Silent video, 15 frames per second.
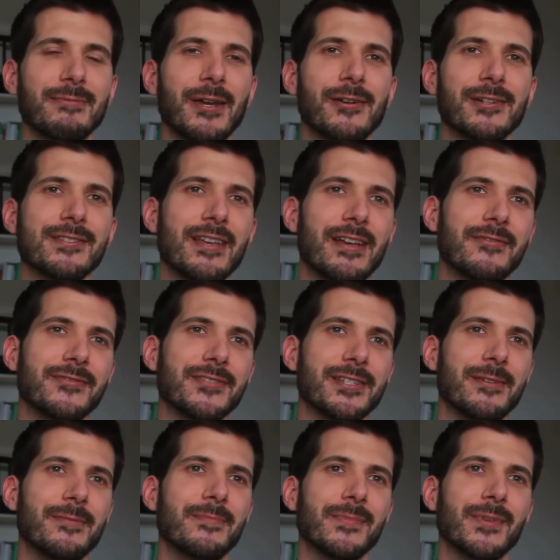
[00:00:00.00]
we also have
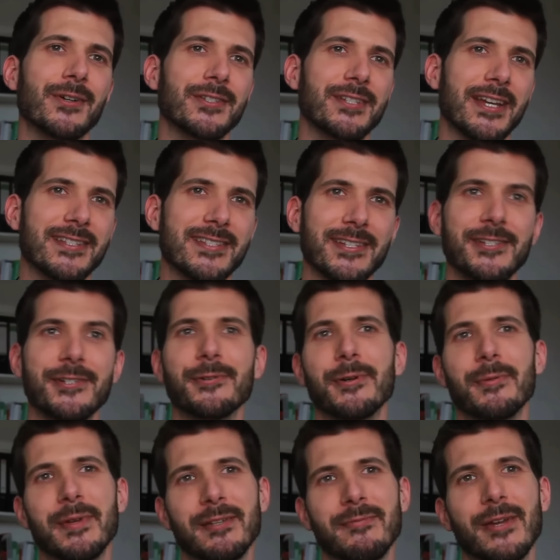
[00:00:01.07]
some contacts in
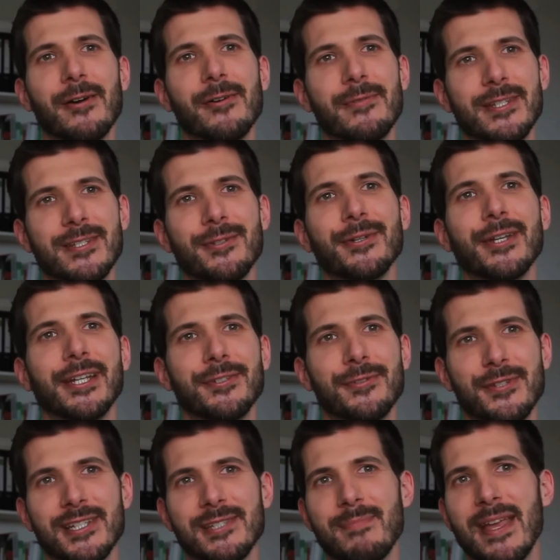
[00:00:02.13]
Europe, and we're always looking
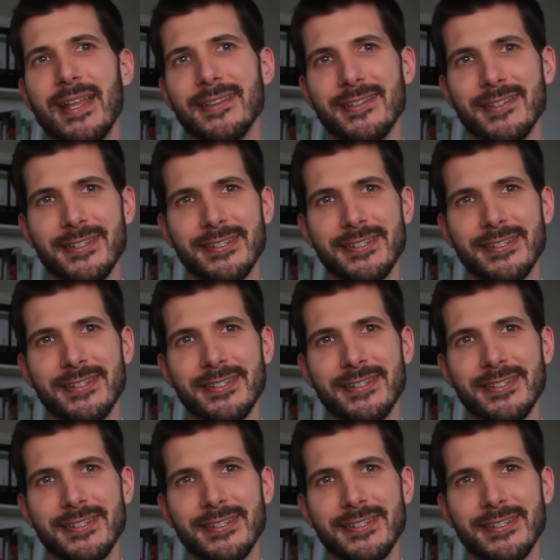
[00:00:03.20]
to expand